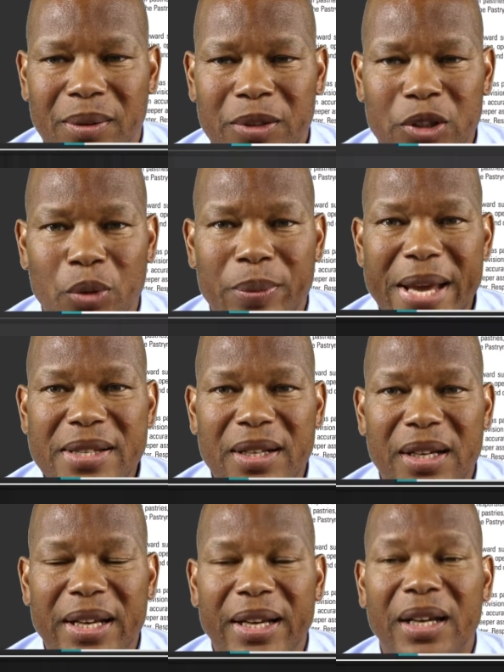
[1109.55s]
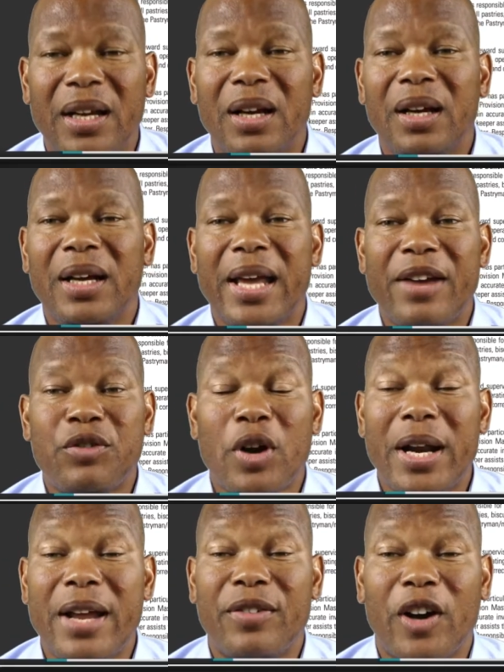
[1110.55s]
So basically, if
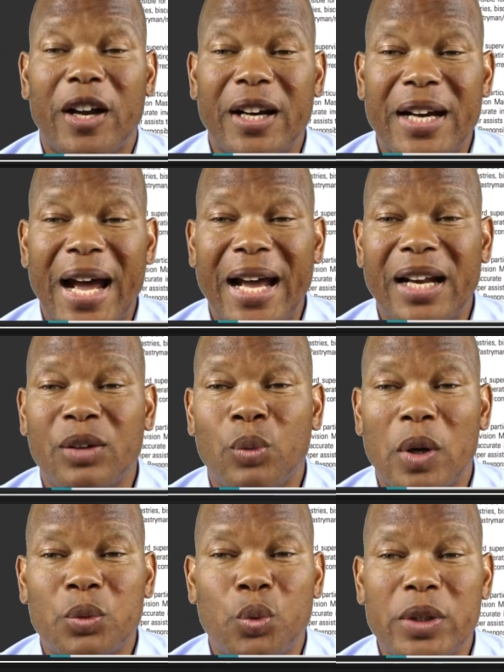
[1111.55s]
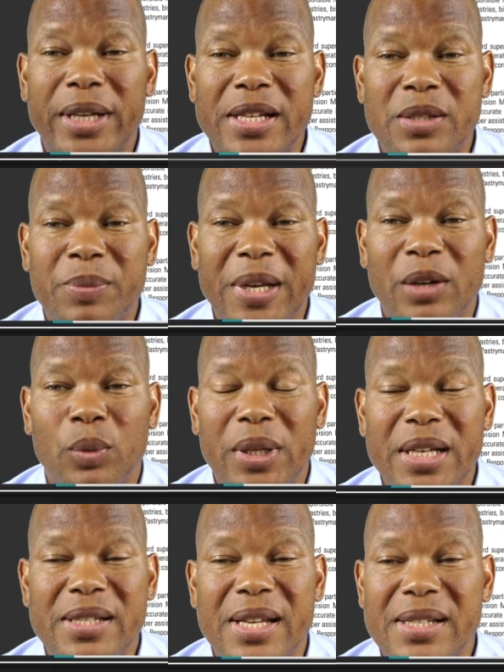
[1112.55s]
you're living on an island, what would this mean?
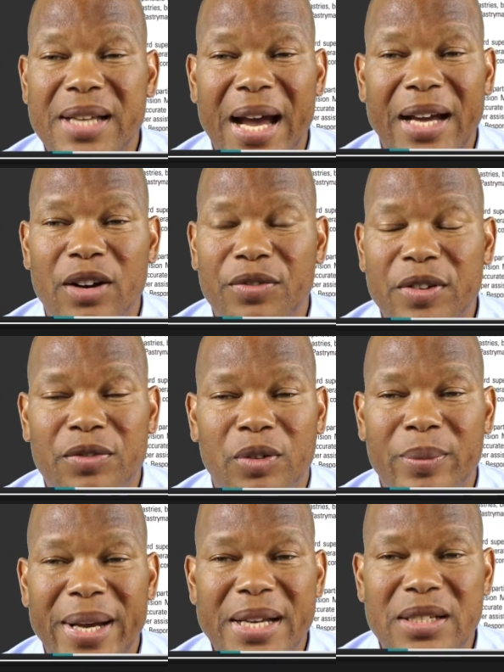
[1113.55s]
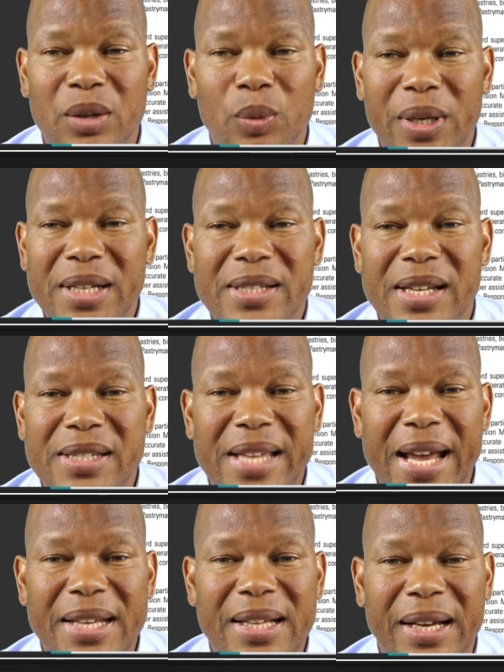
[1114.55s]
What is this kind of information? What is this
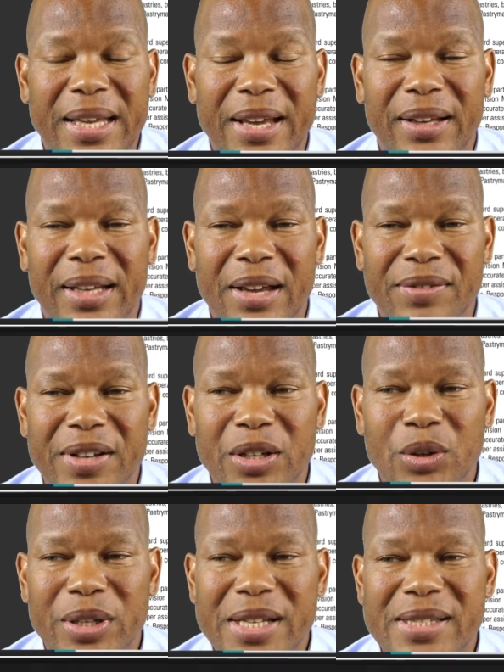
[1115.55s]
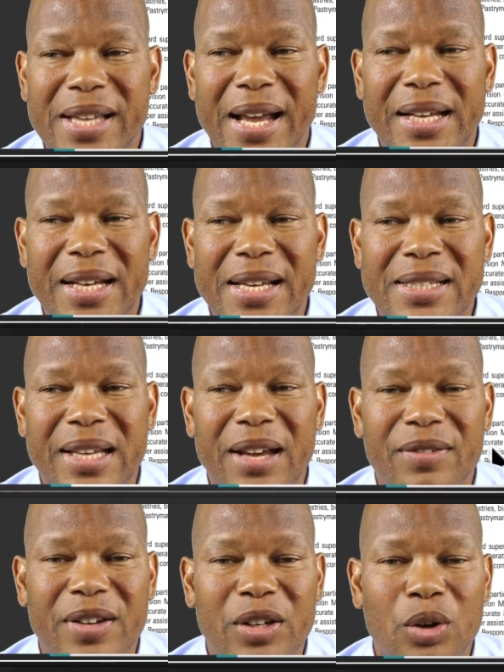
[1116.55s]
data giving you? This data is
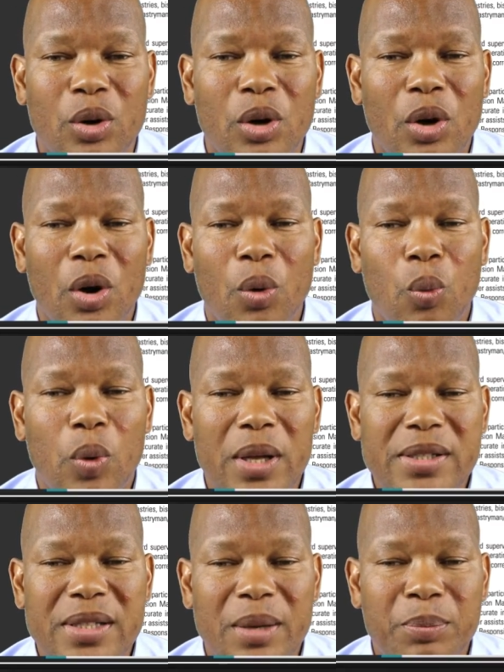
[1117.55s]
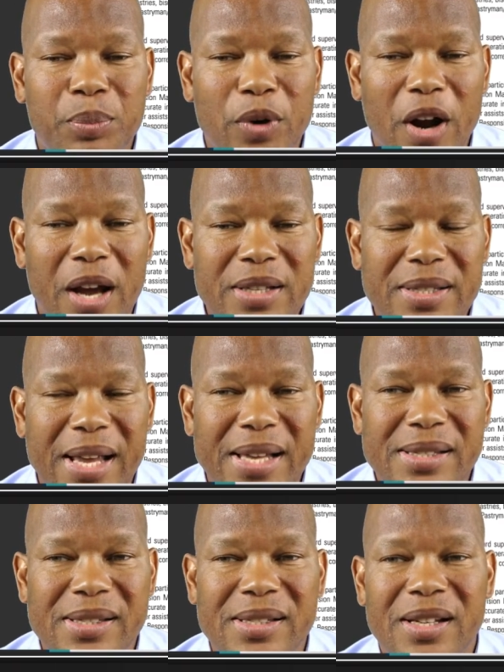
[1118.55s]
giving you what's the
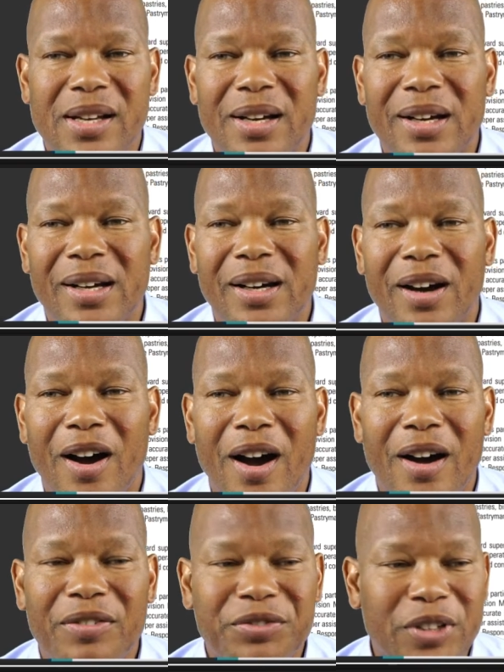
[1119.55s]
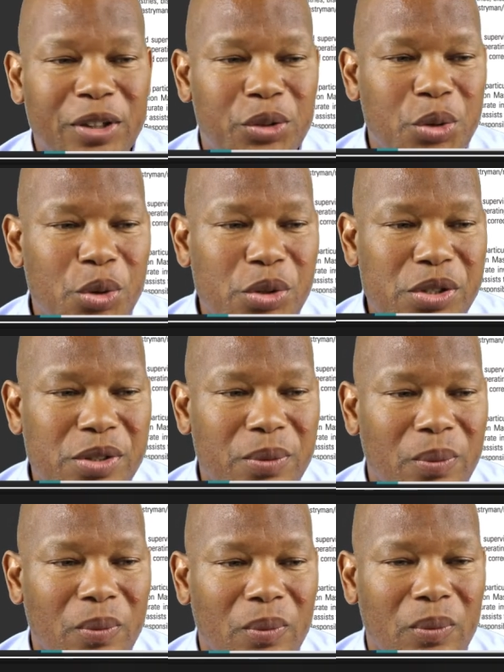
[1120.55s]
process of the cruise.
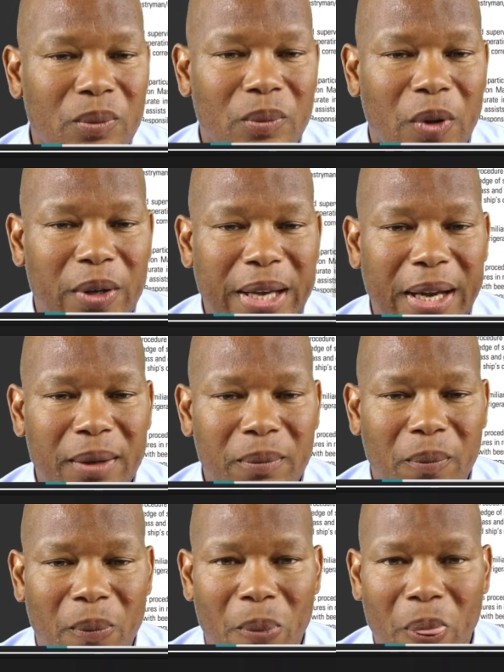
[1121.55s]
Okay?